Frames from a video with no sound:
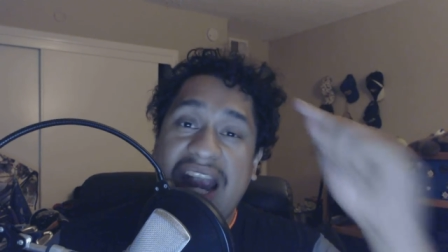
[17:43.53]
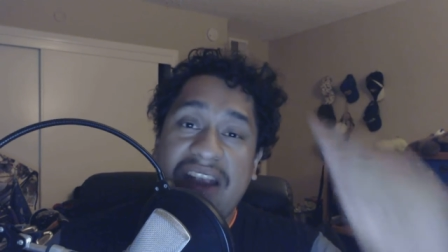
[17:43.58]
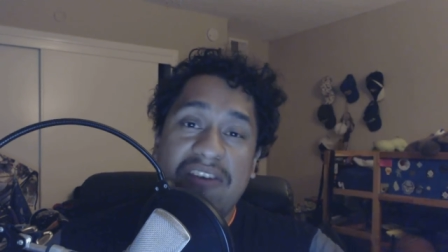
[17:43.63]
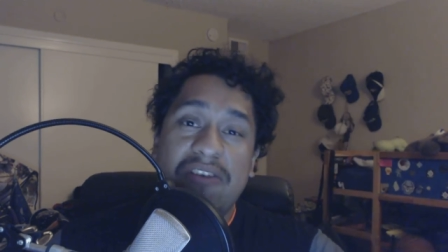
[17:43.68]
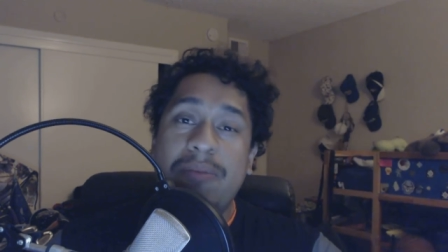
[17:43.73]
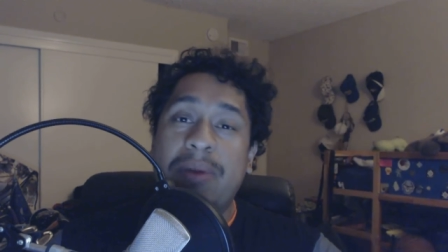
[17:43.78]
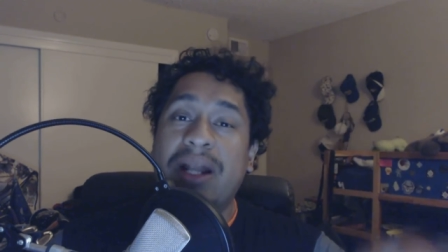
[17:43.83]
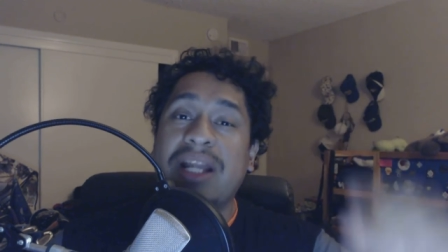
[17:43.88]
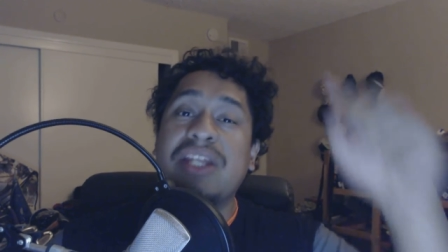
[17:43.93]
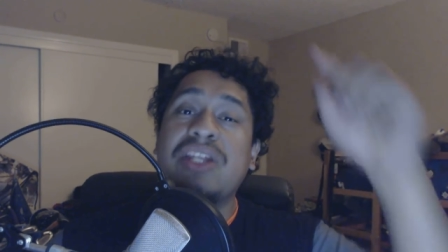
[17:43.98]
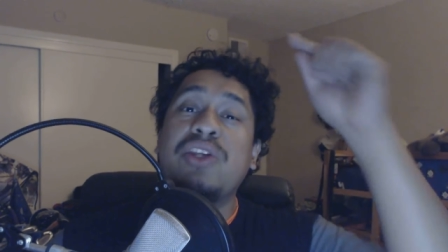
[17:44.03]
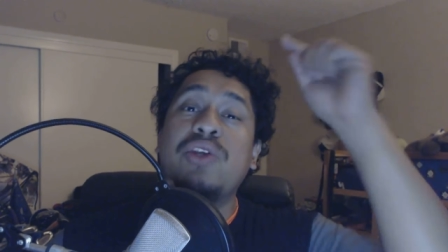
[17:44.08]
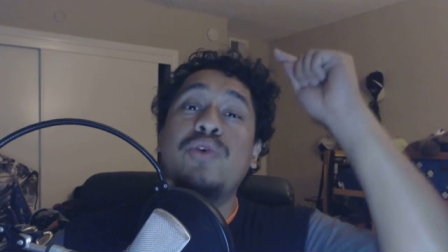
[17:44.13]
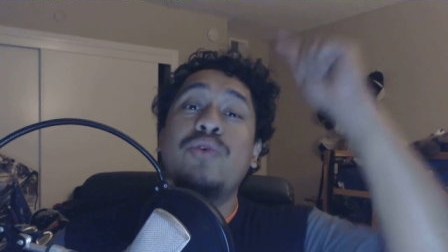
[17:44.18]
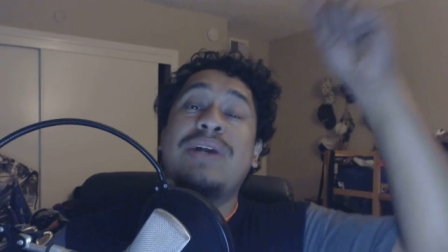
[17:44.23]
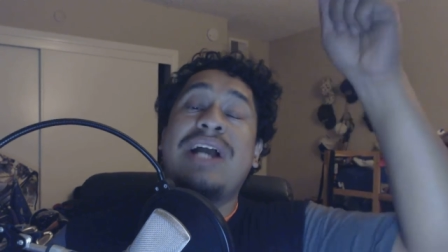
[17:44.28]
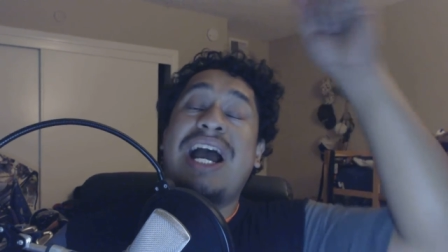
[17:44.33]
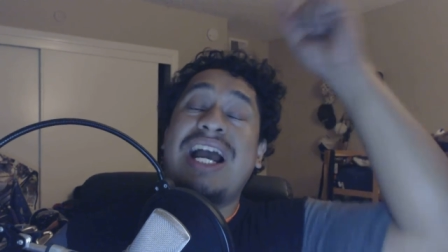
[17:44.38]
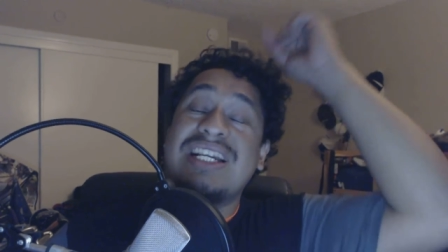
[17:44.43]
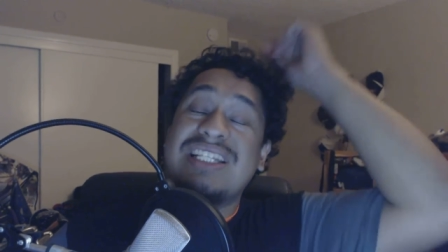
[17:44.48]
Everybody,
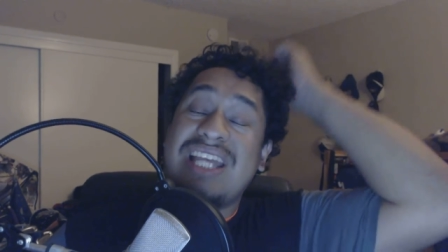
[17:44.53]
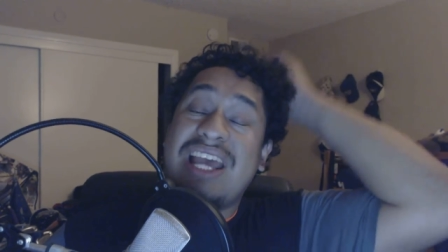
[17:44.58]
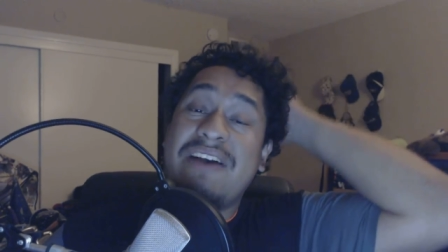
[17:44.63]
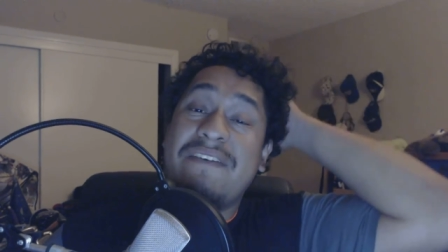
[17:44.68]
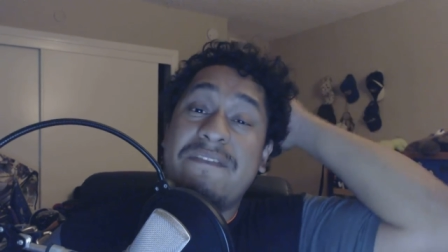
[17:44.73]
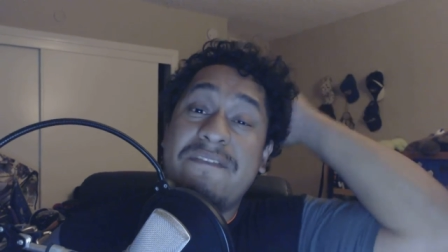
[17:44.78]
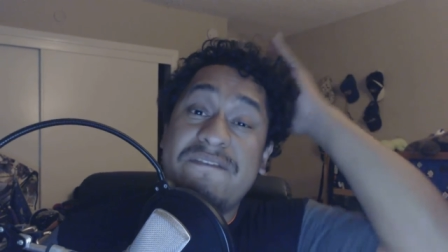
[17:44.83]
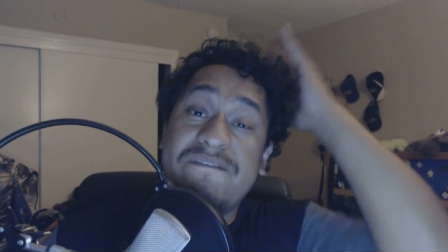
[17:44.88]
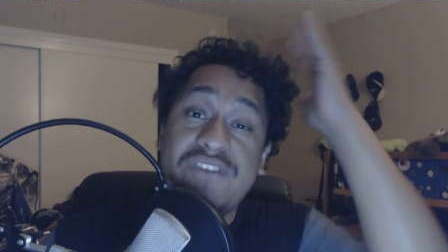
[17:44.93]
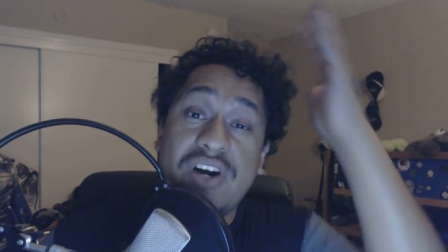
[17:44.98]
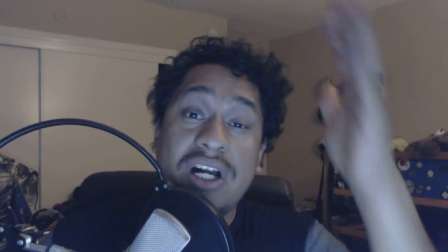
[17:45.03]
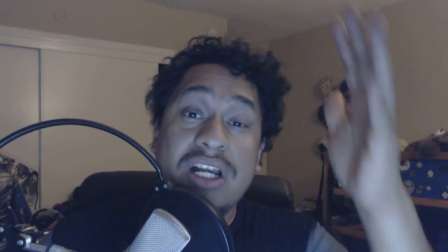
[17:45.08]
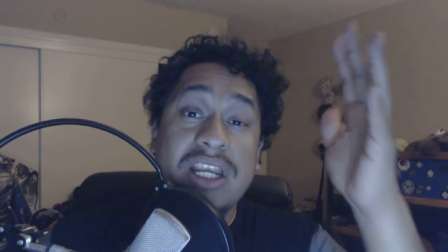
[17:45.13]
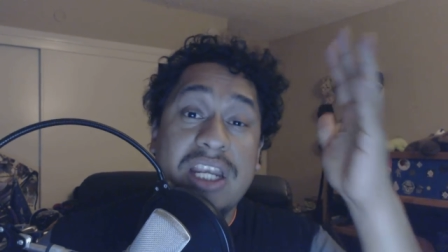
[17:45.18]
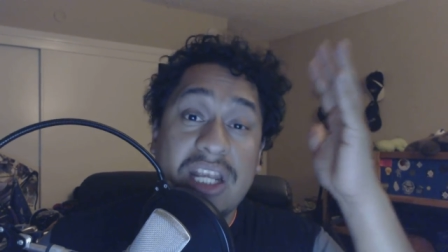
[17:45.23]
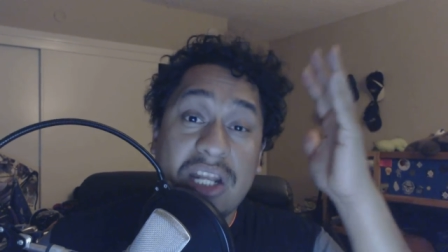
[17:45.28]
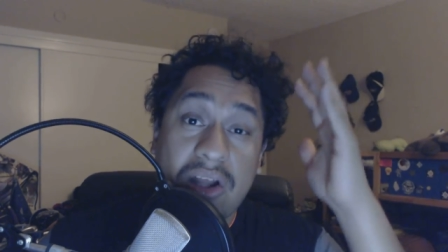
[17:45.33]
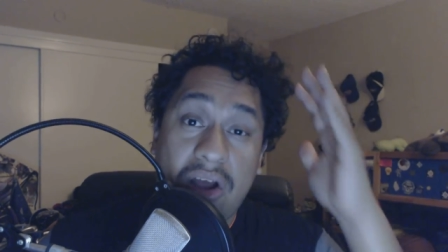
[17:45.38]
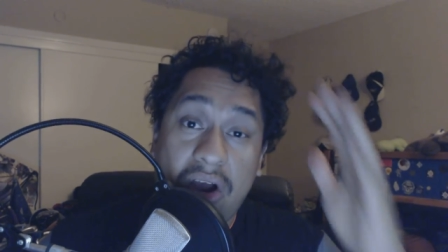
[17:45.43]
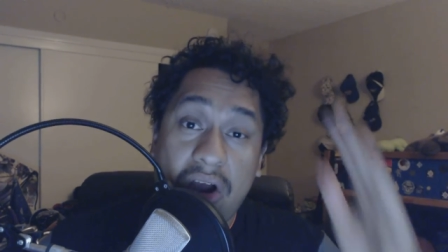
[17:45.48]
you guys have
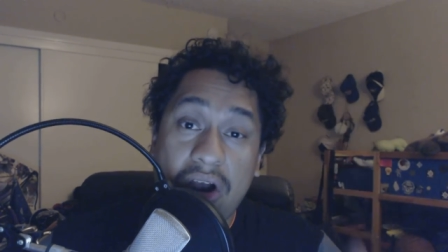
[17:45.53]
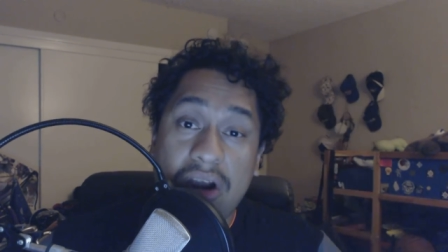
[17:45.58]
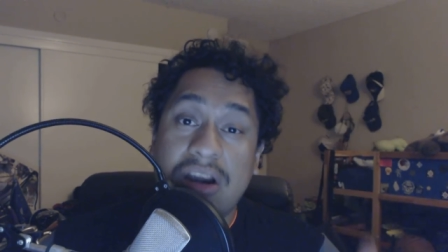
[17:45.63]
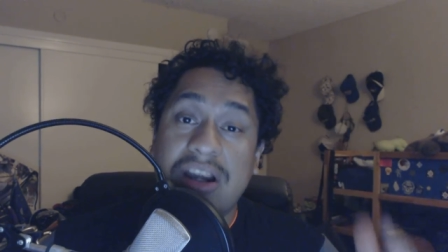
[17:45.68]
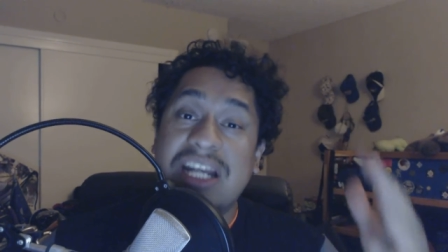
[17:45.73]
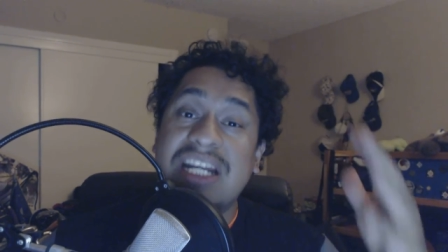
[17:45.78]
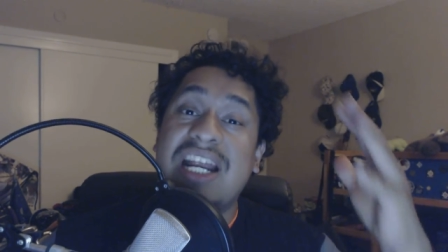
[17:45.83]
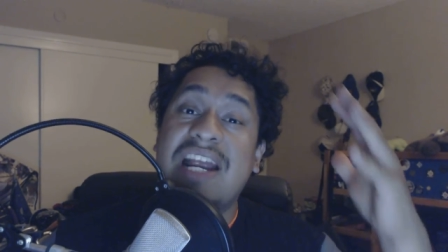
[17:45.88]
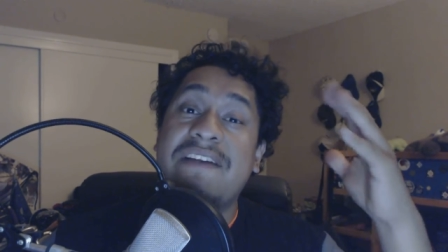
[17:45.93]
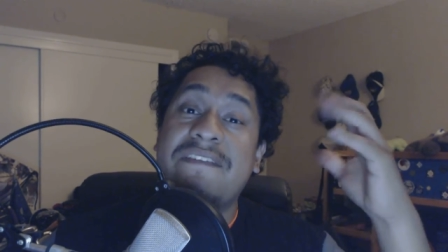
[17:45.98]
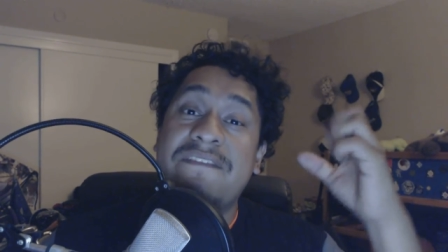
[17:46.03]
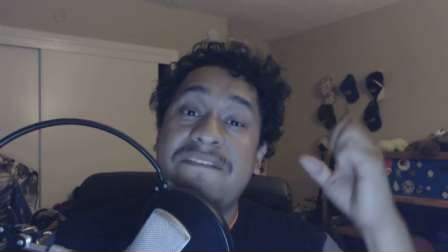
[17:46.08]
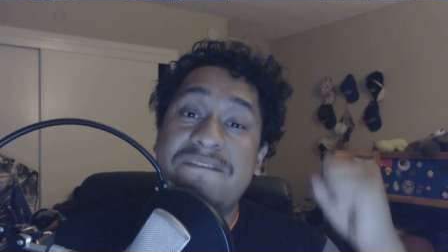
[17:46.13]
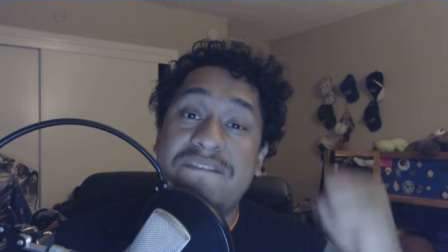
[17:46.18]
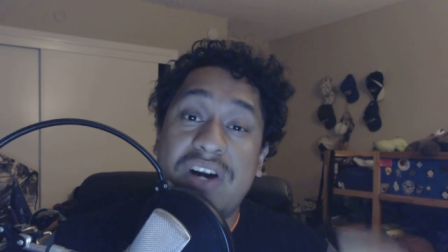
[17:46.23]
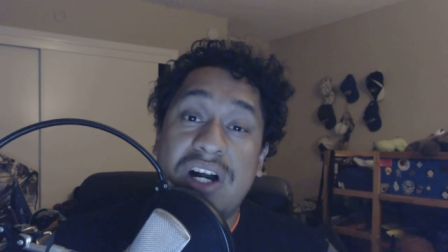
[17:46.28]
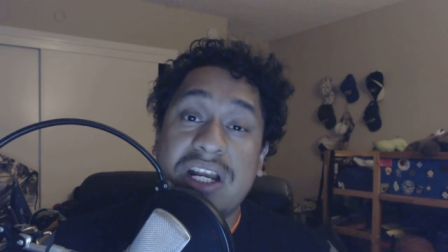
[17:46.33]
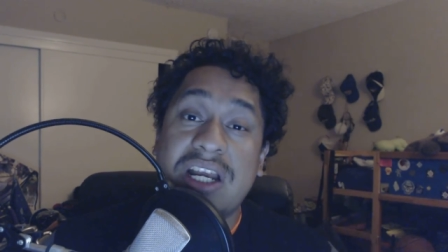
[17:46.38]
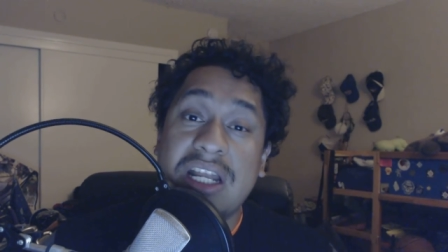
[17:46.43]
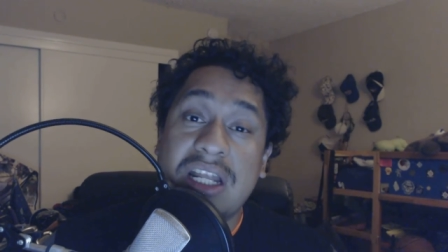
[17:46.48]
fucking heart, and I
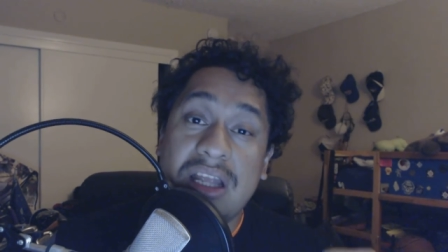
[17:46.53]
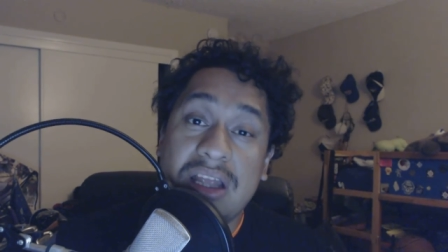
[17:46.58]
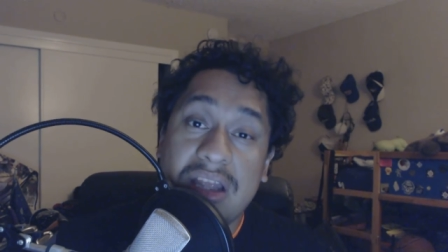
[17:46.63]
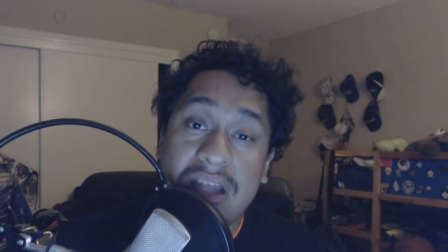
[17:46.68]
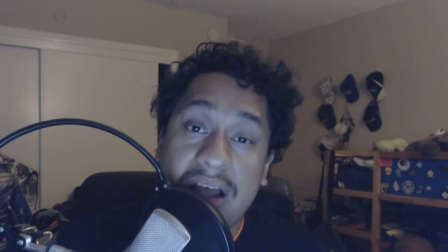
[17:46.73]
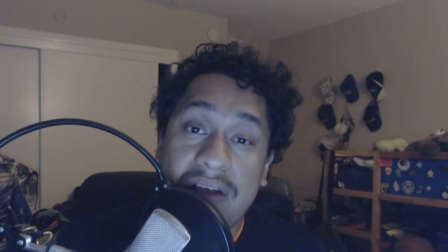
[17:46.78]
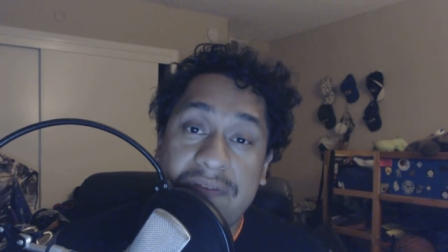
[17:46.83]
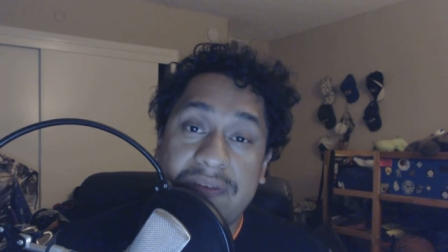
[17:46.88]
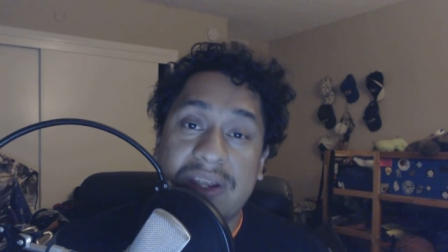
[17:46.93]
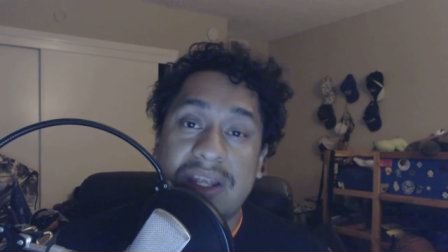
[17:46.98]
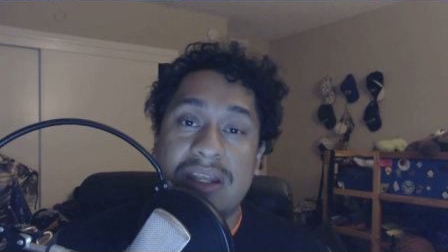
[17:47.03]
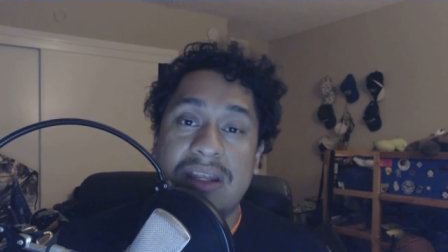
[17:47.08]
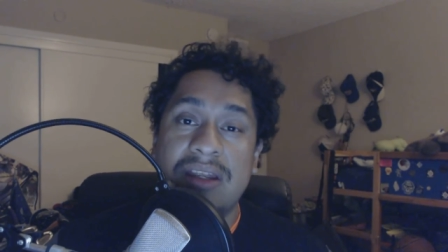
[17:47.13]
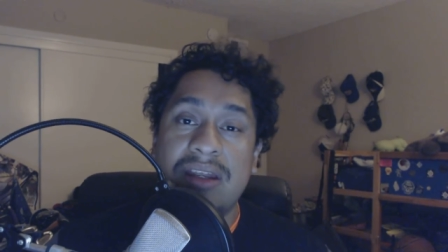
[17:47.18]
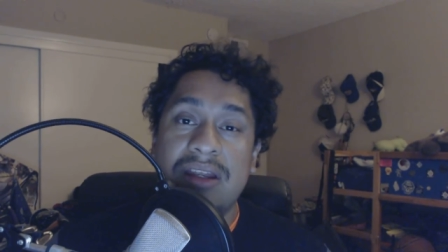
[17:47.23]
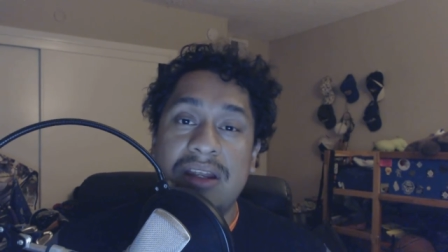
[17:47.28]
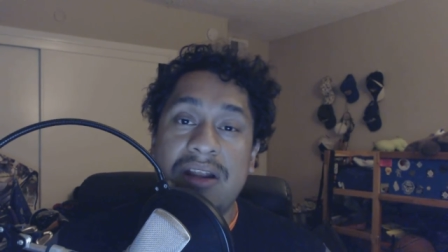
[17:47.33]
fucking love it.